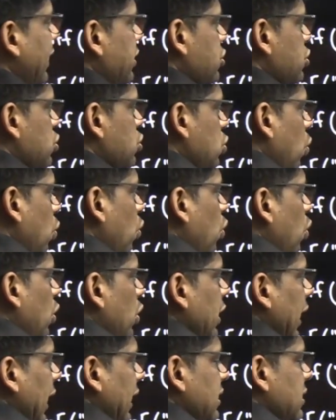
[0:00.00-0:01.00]

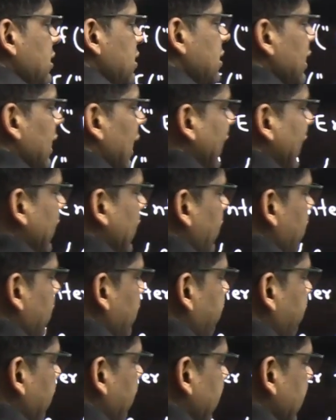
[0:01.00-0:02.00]
stored inside the
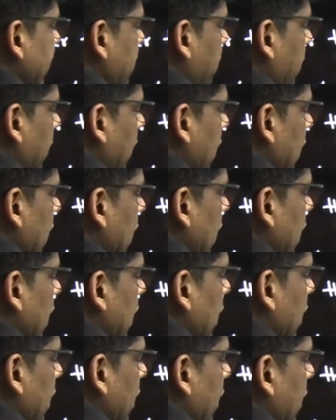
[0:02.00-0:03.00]
variable
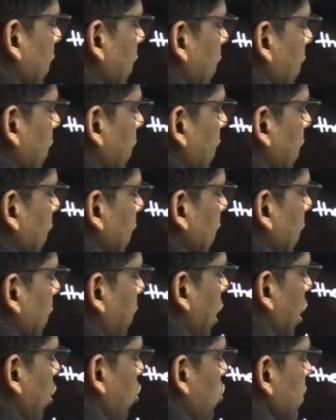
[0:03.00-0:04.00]

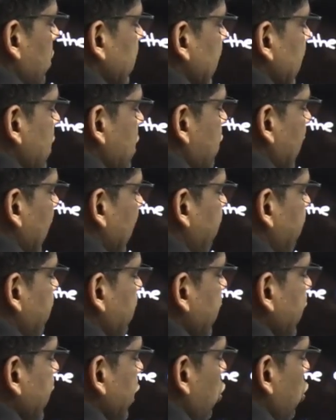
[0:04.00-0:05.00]
amount. That's why we
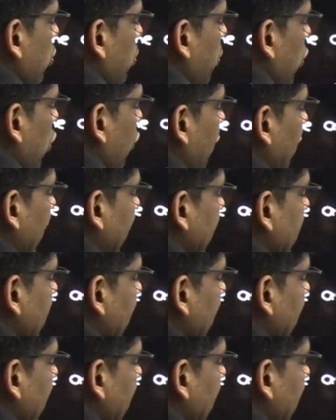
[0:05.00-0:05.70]
need to provide